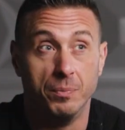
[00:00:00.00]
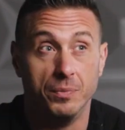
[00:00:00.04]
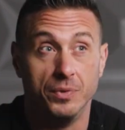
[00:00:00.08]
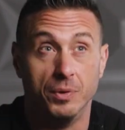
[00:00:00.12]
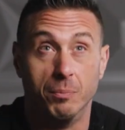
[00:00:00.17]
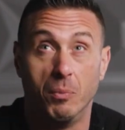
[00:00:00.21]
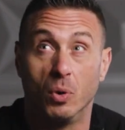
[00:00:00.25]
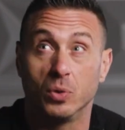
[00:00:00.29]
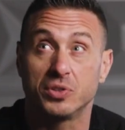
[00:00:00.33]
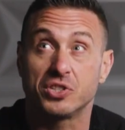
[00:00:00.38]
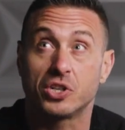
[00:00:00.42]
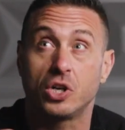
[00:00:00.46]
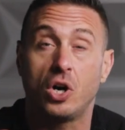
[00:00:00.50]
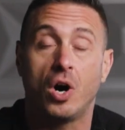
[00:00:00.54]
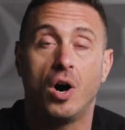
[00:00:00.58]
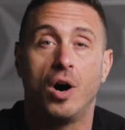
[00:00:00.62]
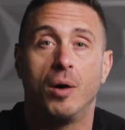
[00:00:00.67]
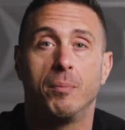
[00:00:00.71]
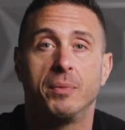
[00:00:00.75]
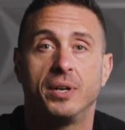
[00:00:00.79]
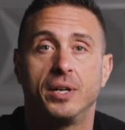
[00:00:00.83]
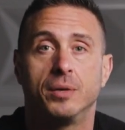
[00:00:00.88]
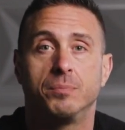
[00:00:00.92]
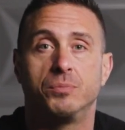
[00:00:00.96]
the most
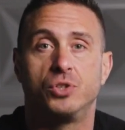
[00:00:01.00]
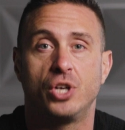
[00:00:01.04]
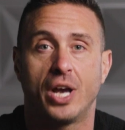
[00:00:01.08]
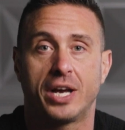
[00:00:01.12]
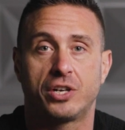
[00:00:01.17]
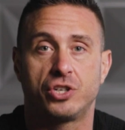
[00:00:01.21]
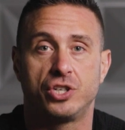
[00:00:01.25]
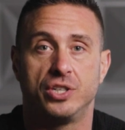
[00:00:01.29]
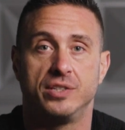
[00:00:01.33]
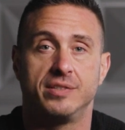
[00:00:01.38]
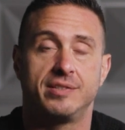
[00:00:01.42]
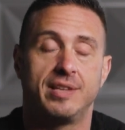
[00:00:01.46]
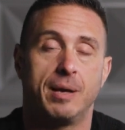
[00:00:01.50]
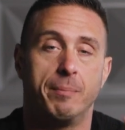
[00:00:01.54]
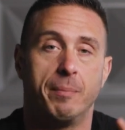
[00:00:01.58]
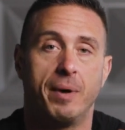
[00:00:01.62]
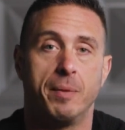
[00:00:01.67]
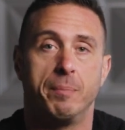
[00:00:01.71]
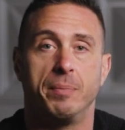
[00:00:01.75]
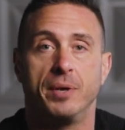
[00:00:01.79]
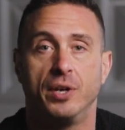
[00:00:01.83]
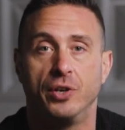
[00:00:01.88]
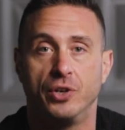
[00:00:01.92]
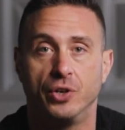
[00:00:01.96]
common objections that
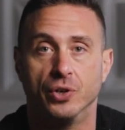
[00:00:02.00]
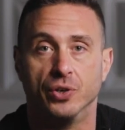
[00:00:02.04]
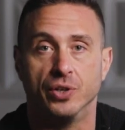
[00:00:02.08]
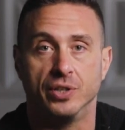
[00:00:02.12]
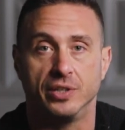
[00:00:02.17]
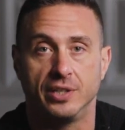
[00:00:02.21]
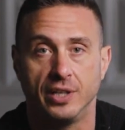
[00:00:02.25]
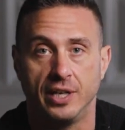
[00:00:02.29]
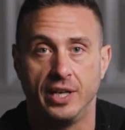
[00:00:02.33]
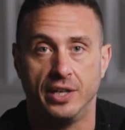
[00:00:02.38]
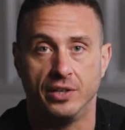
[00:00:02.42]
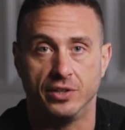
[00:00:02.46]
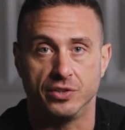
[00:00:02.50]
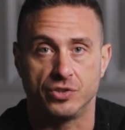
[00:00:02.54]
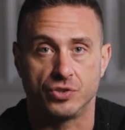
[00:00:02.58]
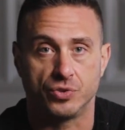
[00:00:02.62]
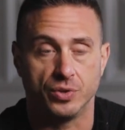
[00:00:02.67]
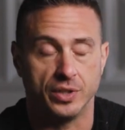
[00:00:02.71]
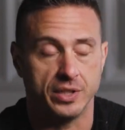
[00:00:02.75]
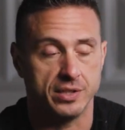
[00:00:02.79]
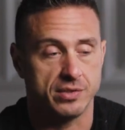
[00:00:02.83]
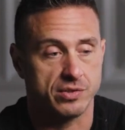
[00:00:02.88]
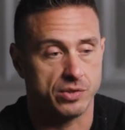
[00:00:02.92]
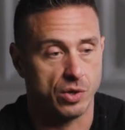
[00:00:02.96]
might be in your
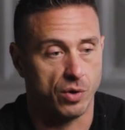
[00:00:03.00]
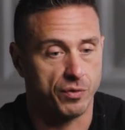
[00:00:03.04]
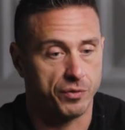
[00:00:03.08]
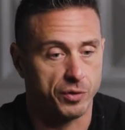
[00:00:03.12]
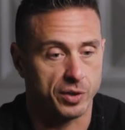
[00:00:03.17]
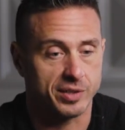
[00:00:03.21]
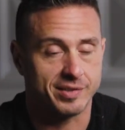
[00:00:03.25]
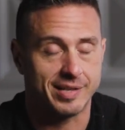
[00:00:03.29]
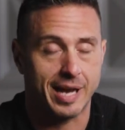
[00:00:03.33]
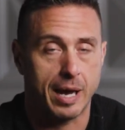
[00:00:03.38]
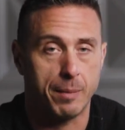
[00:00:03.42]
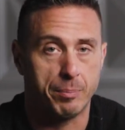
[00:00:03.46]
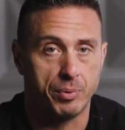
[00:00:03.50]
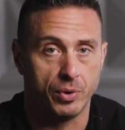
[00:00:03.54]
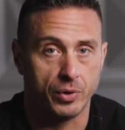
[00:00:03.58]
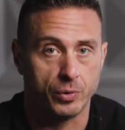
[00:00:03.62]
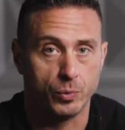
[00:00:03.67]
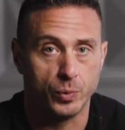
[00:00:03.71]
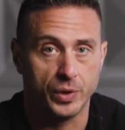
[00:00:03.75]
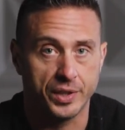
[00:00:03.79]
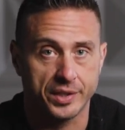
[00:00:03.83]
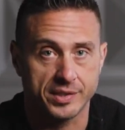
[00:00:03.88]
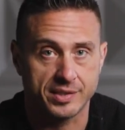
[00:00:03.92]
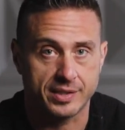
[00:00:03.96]
industry. So for example,
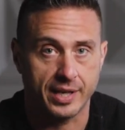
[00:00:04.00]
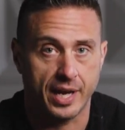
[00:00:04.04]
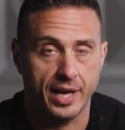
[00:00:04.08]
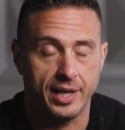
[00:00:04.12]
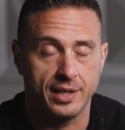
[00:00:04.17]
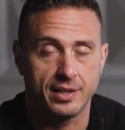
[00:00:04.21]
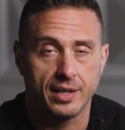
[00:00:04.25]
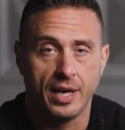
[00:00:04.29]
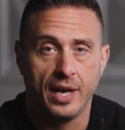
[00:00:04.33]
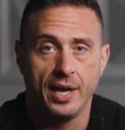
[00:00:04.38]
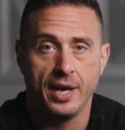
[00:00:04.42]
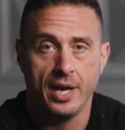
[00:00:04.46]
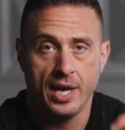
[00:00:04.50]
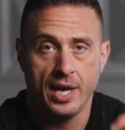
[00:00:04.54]
in real estate,